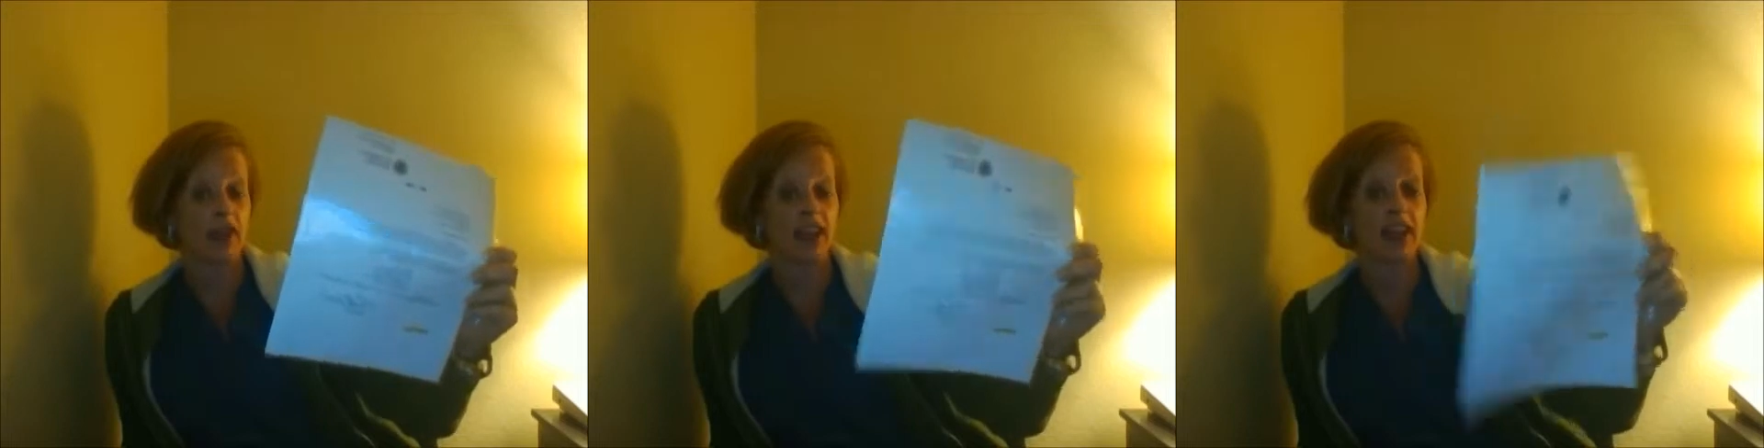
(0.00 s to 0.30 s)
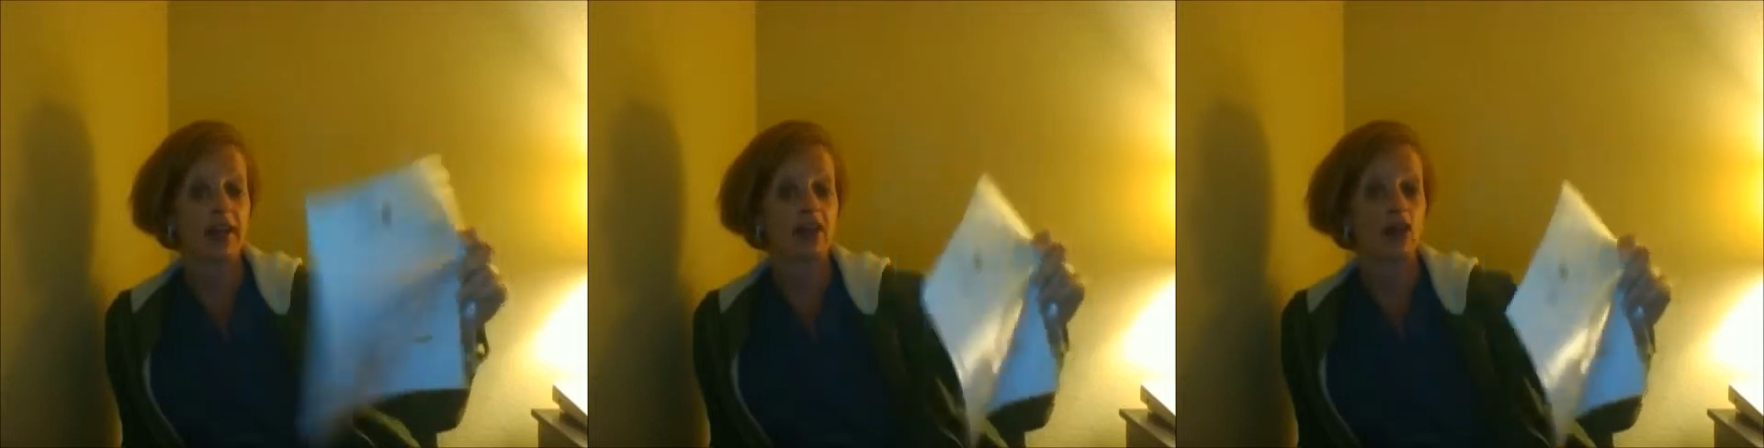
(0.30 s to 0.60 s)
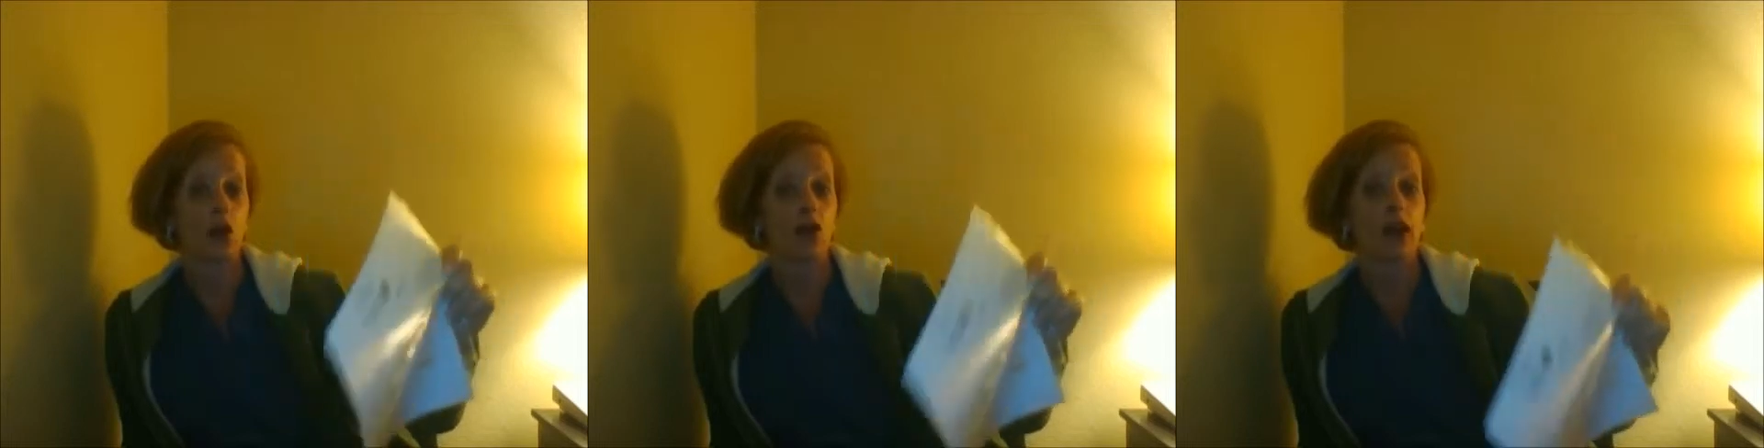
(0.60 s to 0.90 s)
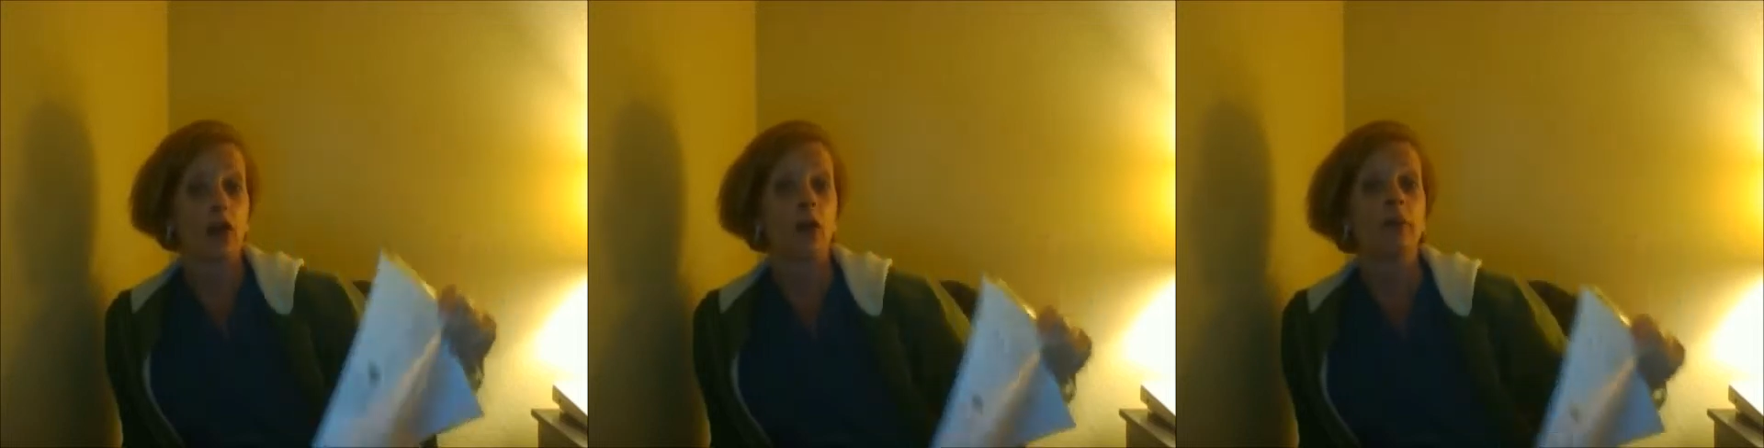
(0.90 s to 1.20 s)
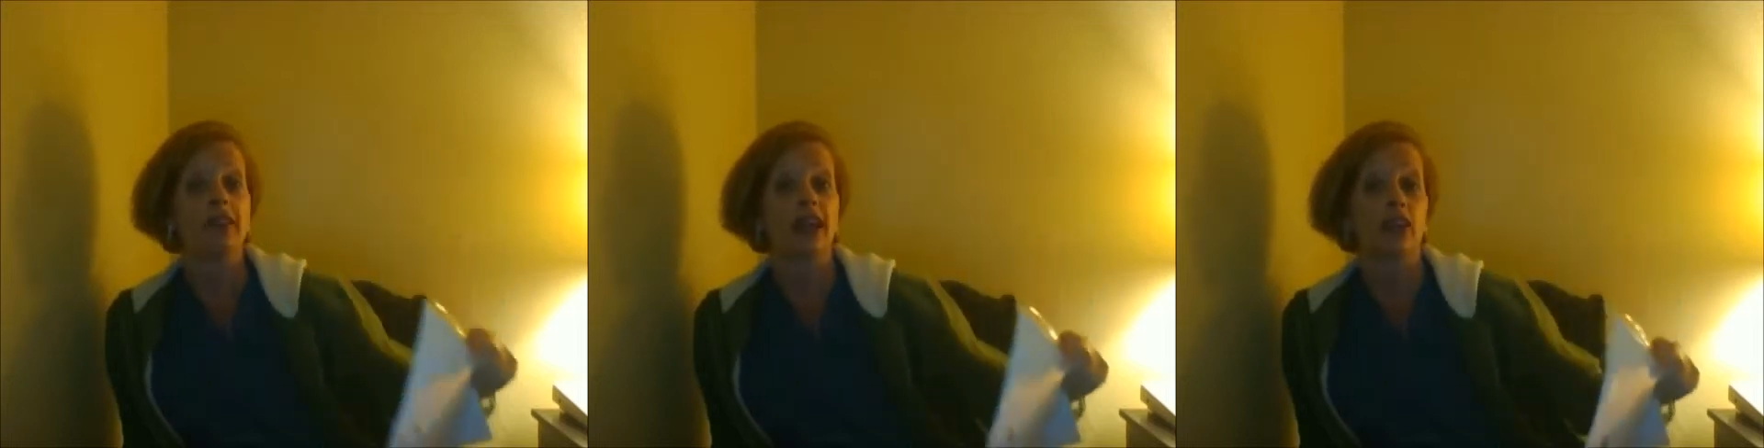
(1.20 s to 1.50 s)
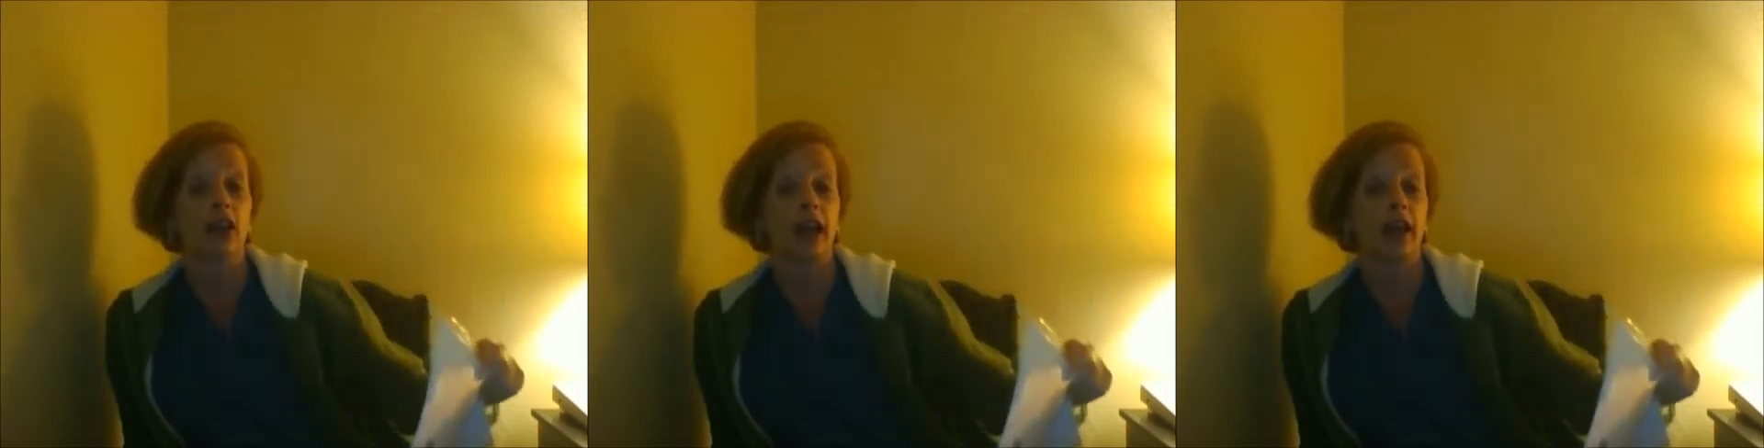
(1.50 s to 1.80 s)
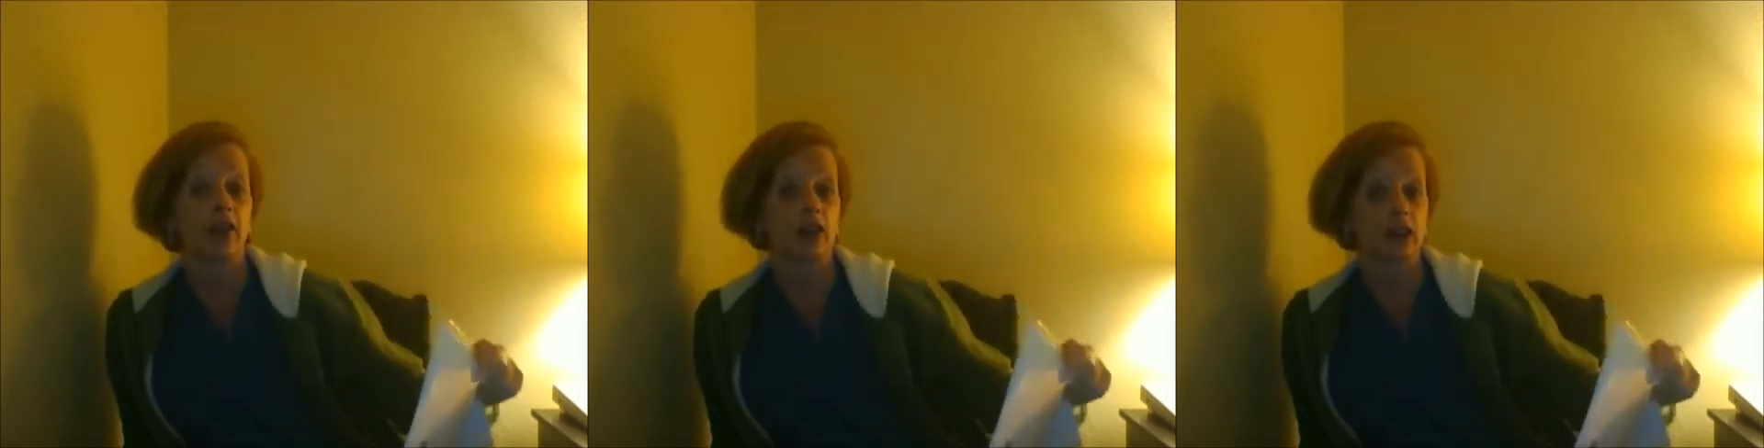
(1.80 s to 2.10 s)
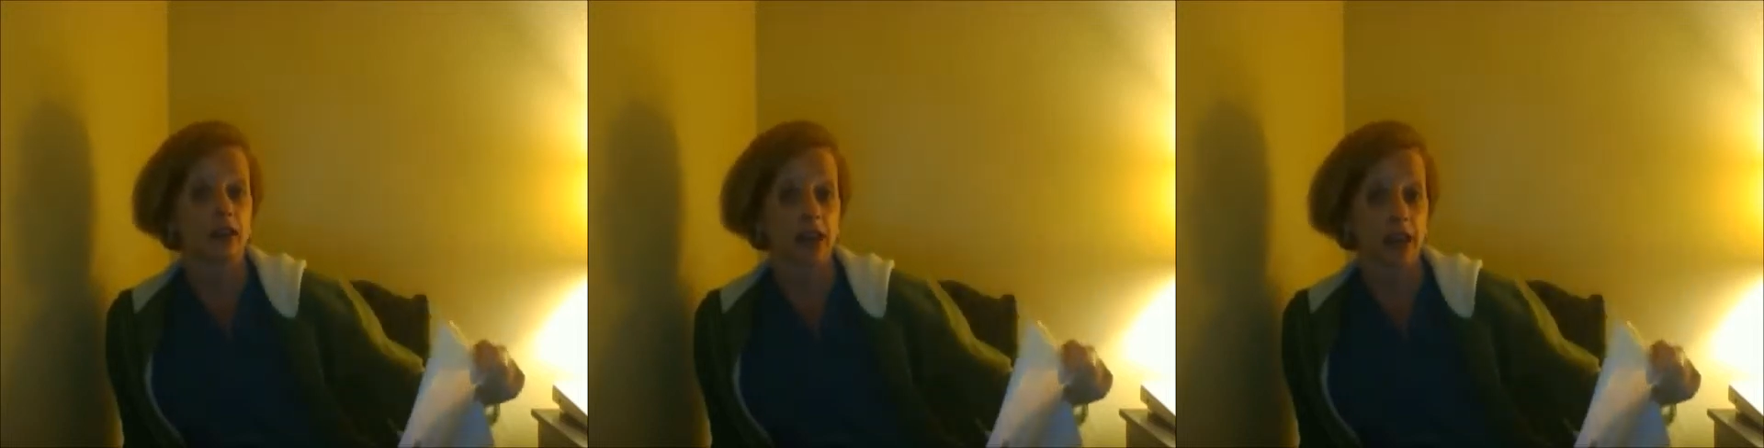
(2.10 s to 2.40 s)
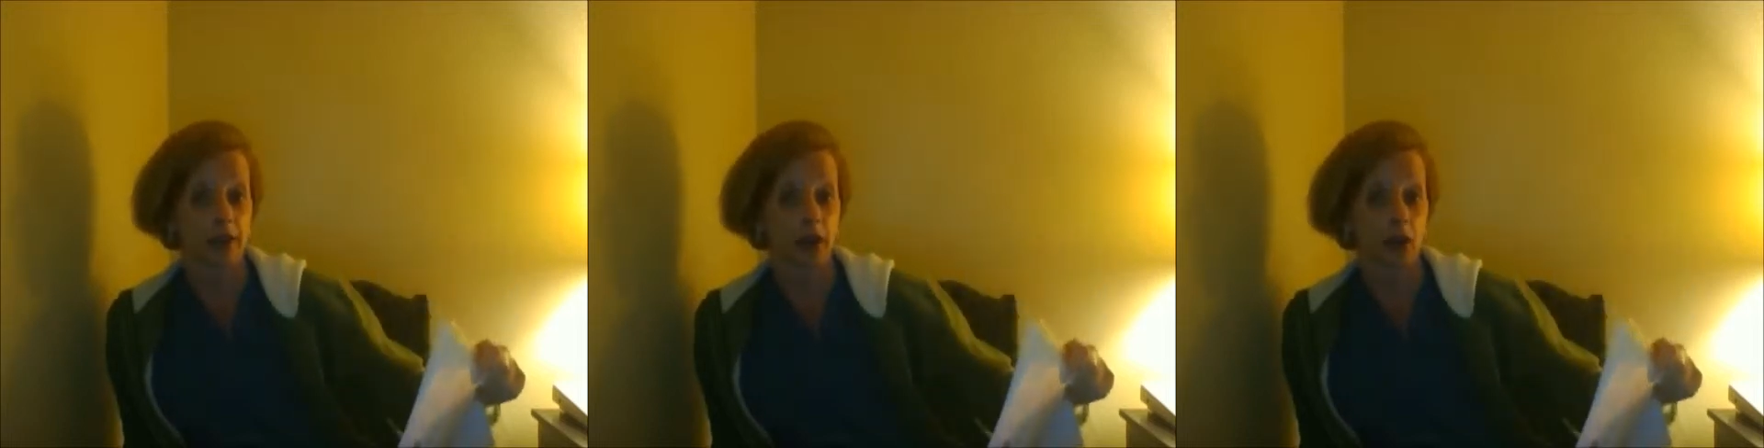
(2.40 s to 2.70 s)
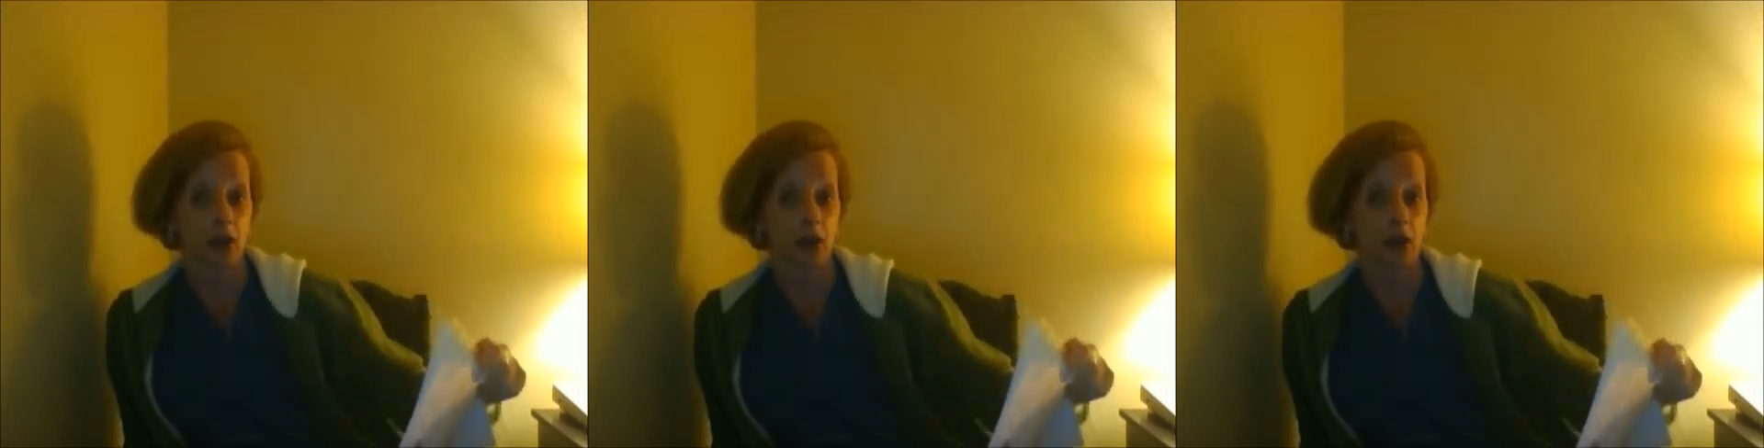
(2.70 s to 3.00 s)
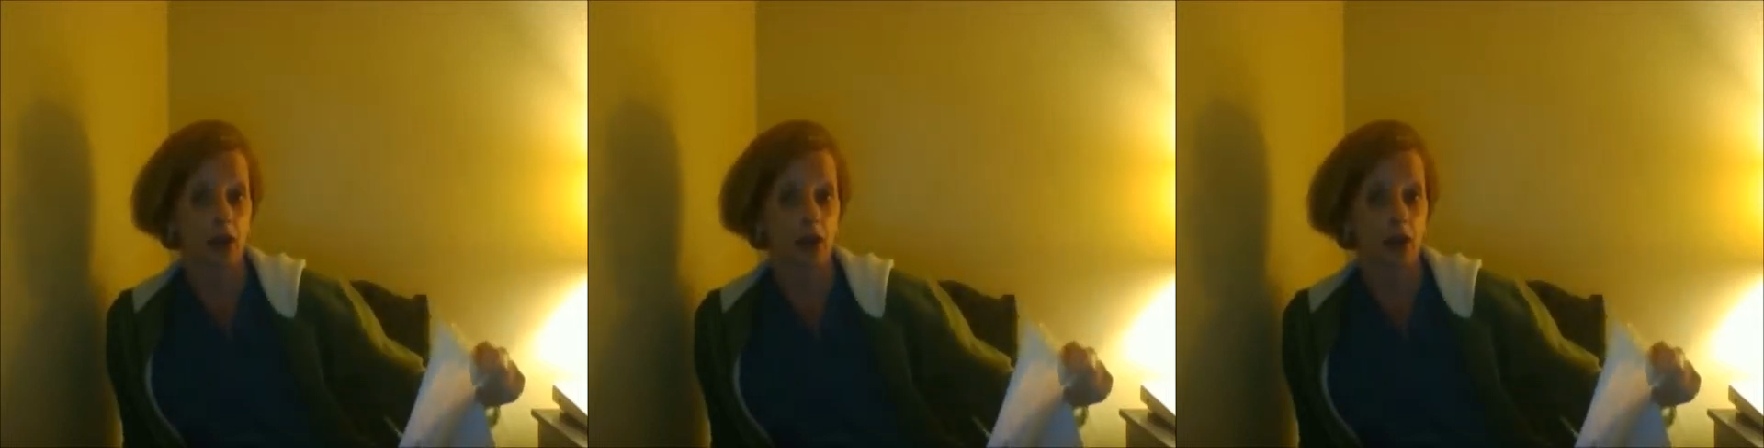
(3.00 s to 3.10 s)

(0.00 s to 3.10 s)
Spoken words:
they could have this whole thing whipped together a hell of a long time ago.